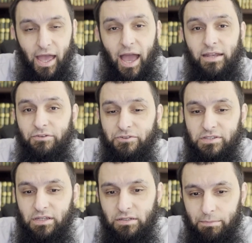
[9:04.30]
and if
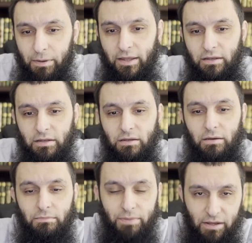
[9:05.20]
its independent
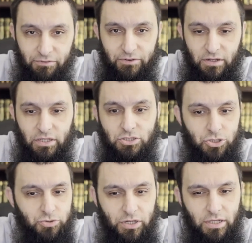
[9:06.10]
benefit in
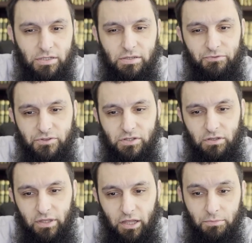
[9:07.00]
treating some
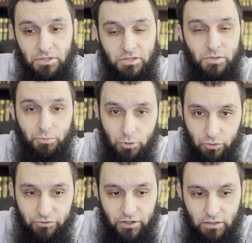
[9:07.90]
physical ailments is
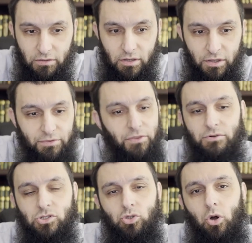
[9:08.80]
proven, then
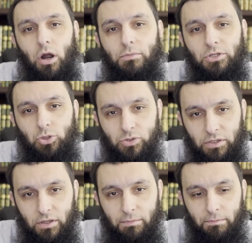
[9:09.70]
there's no harm in
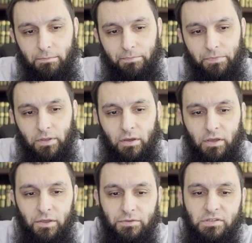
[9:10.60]
using them.
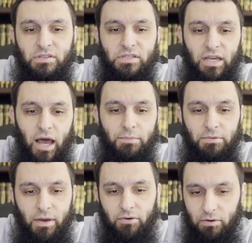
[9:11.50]
This is a
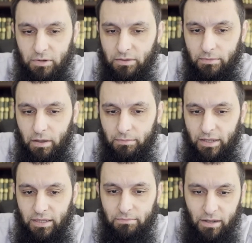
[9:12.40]
common matter among
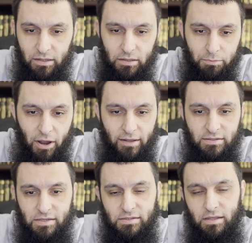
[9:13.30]
many medical
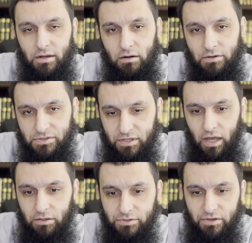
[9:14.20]
practices that our
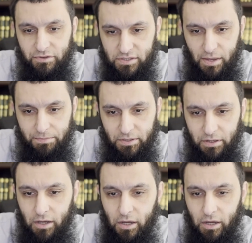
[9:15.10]
scholars have accepted,